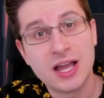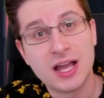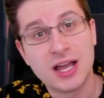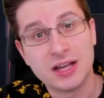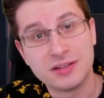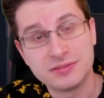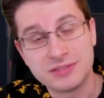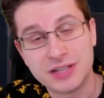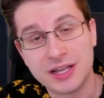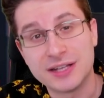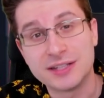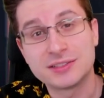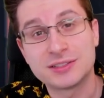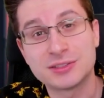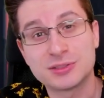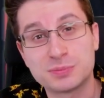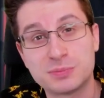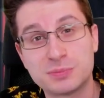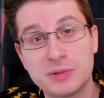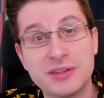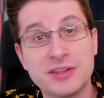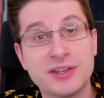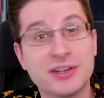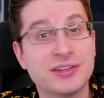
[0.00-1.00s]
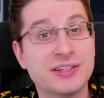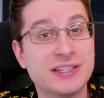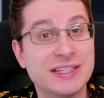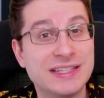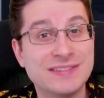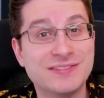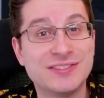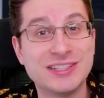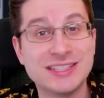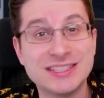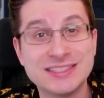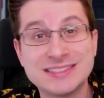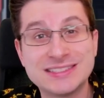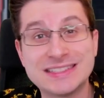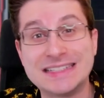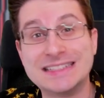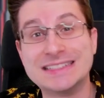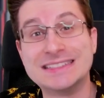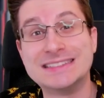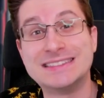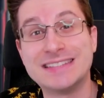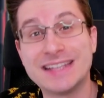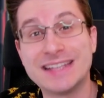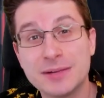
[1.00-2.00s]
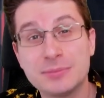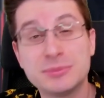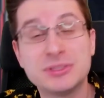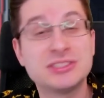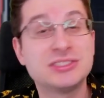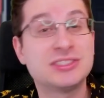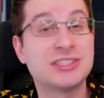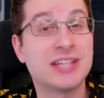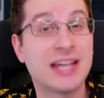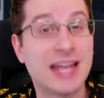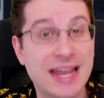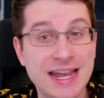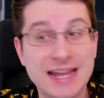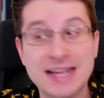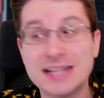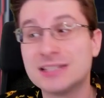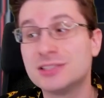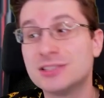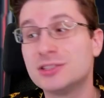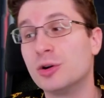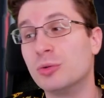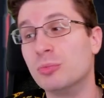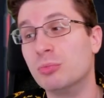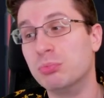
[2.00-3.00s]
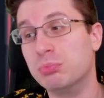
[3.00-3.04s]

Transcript: of getting to spend their EVs in damage and